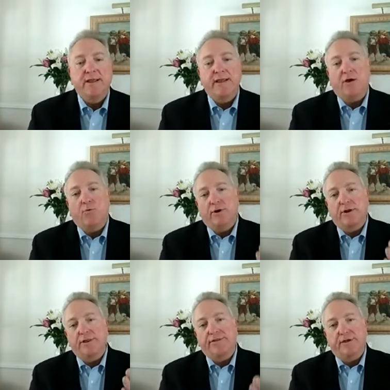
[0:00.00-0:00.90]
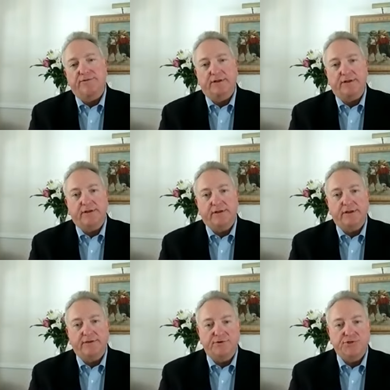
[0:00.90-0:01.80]
Now, one of the things that
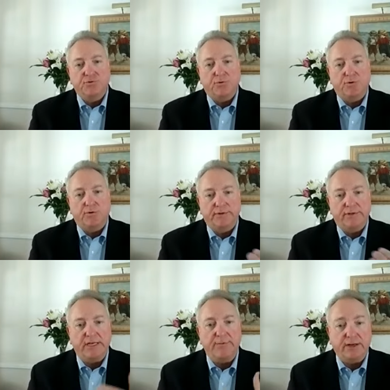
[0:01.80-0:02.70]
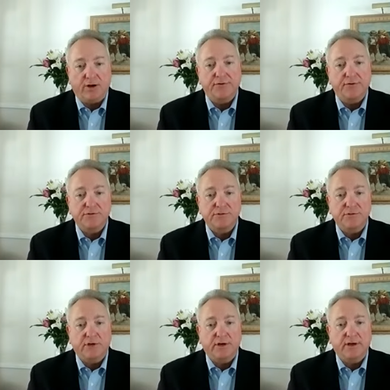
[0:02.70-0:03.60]
individual independent authors
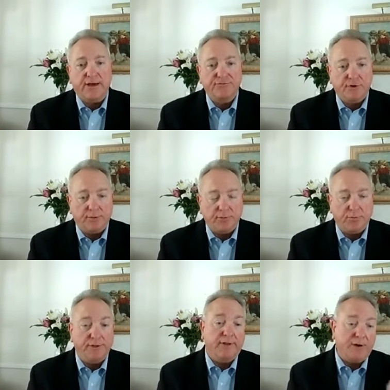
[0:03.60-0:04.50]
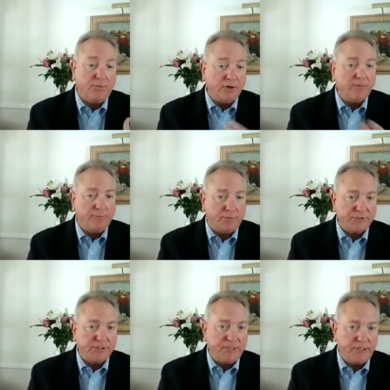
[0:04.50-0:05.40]
uh, have trouble with, and I work with
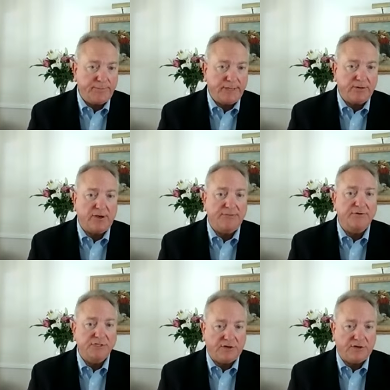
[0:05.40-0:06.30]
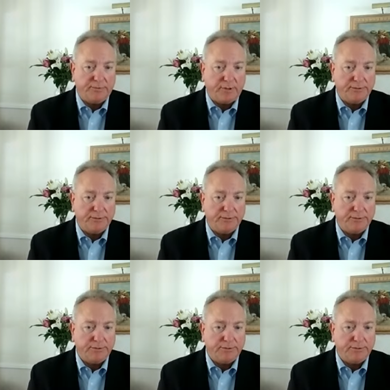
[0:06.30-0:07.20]
mostly independent authors, self
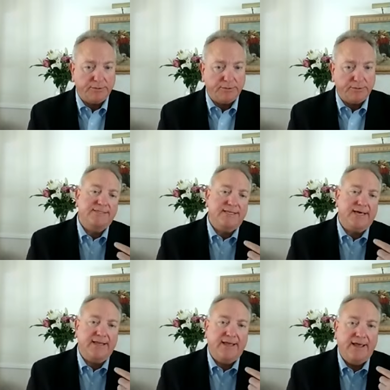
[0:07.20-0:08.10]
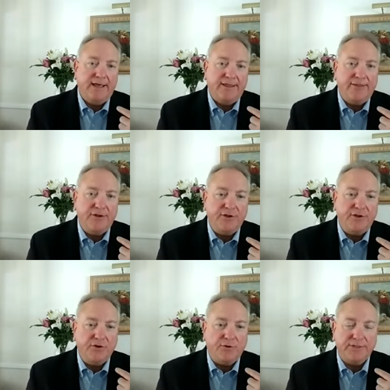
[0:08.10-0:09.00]
published, is that the
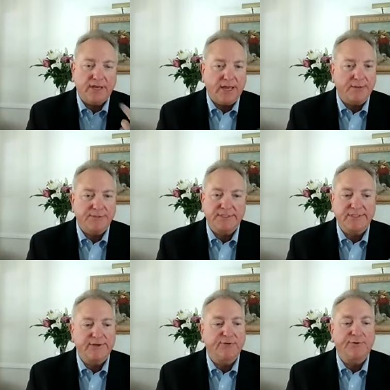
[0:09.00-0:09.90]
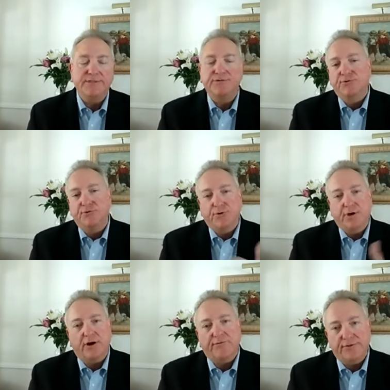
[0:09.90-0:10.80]
New York Times isn't going to
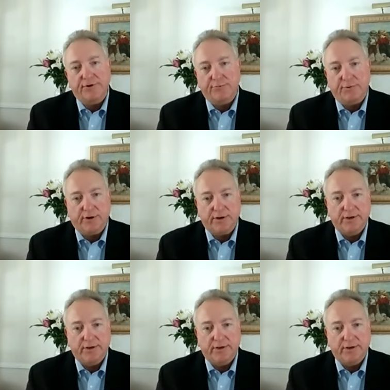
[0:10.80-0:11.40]
cover their book.